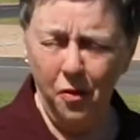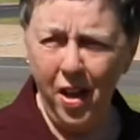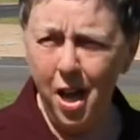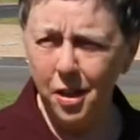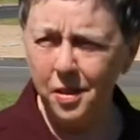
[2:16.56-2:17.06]
of
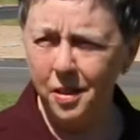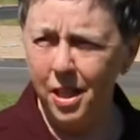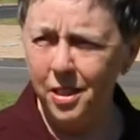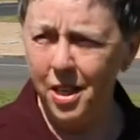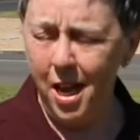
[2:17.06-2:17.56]
our
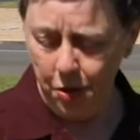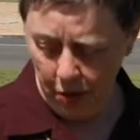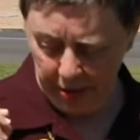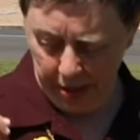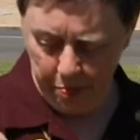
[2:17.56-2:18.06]

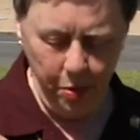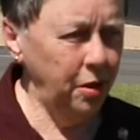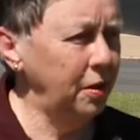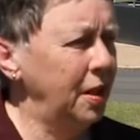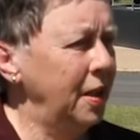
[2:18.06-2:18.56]
international
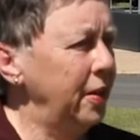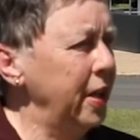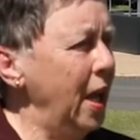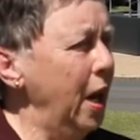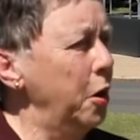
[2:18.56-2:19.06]
symbol, the
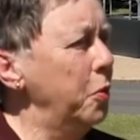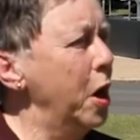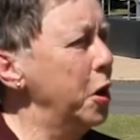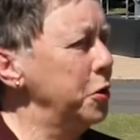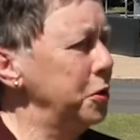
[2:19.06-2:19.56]
yellow
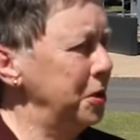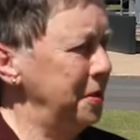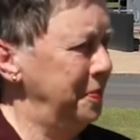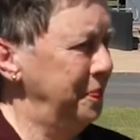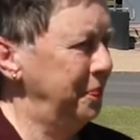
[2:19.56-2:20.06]
rose.
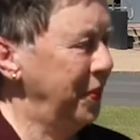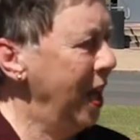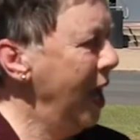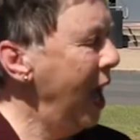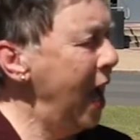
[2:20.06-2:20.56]

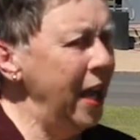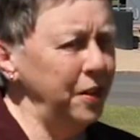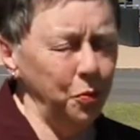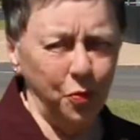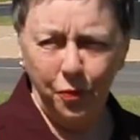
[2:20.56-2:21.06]

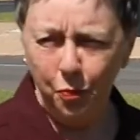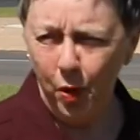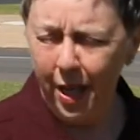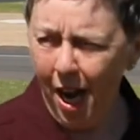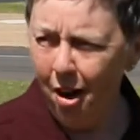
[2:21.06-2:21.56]
And
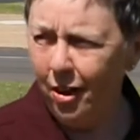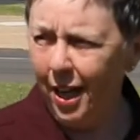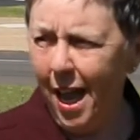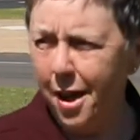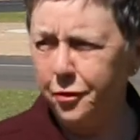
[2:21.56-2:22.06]
we
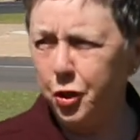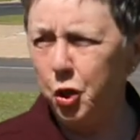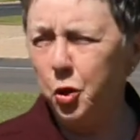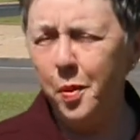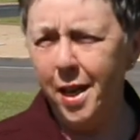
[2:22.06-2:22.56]
currently have
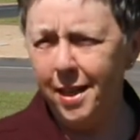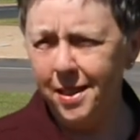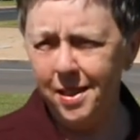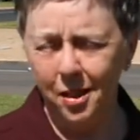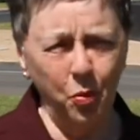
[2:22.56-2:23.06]
2
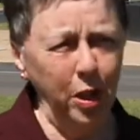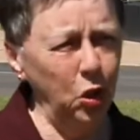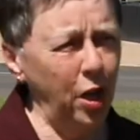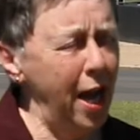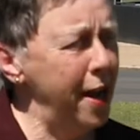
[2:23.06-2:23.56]
beds that we
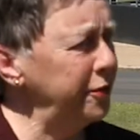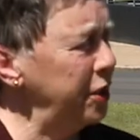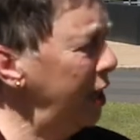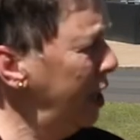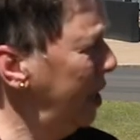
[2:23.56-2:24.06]
look
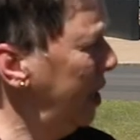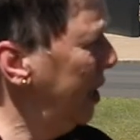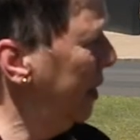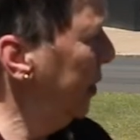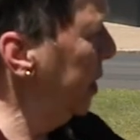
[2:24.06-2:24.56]
after.
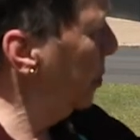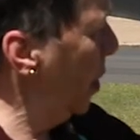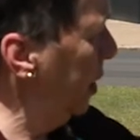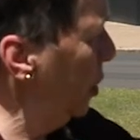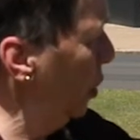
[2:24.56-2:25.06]
This
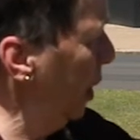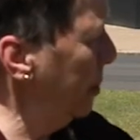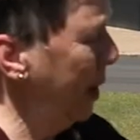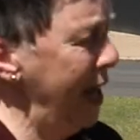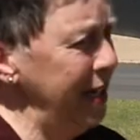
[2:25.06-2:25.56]
one newly
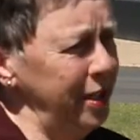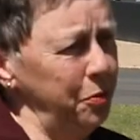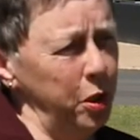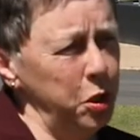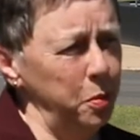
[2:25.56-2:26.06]

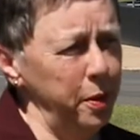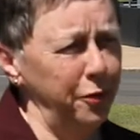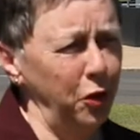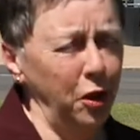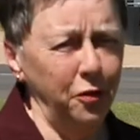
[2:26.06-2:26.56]
planted, which will be
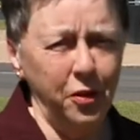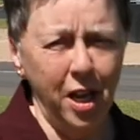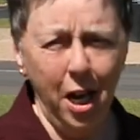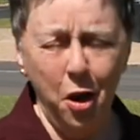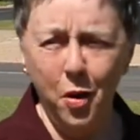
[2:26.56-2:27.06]
full of
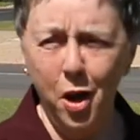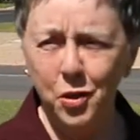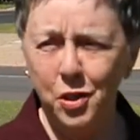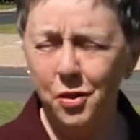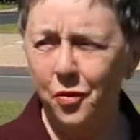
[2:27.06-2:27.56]
yellow
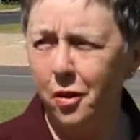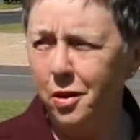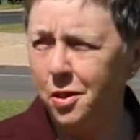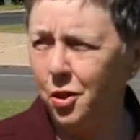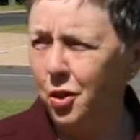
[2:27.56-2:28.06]
roses
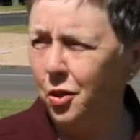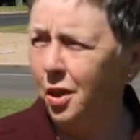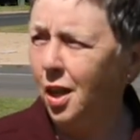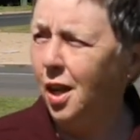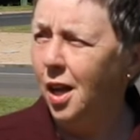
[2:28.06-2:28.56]
very soon,
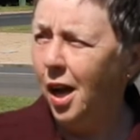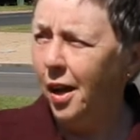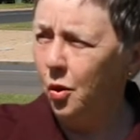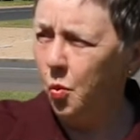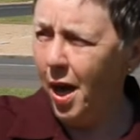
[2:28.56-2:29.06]

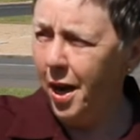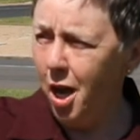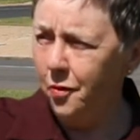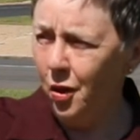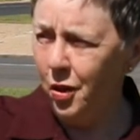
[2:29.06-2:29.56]
and the one
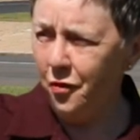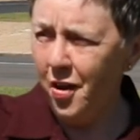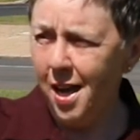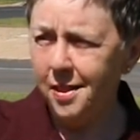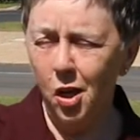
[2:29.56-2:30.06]
over on the
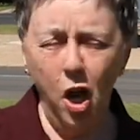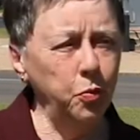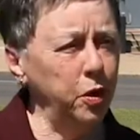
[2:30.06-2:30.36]
far side